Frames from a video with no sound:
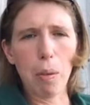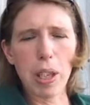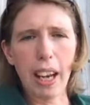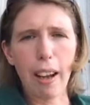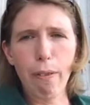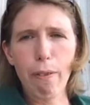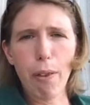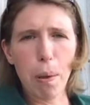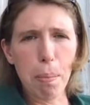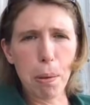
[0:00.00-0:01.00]
We had
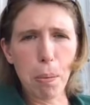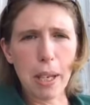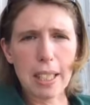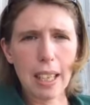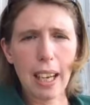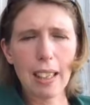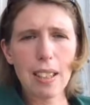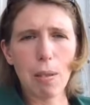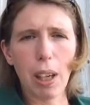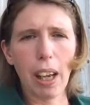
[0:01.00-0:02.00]
football
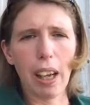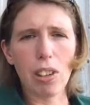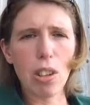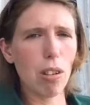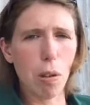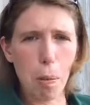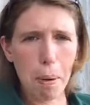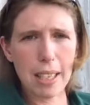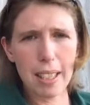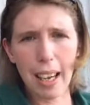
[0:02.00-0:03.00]
biscuits, we had unicorn
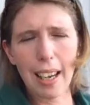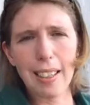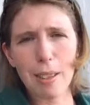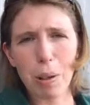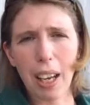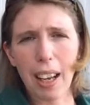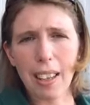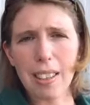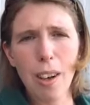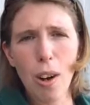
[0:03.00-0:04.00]
biscuits, we
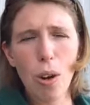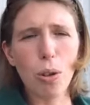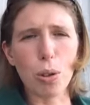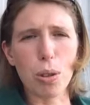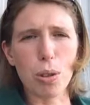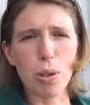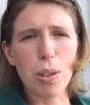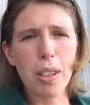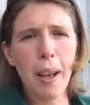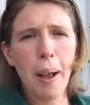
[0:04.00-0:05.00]
had all sorts.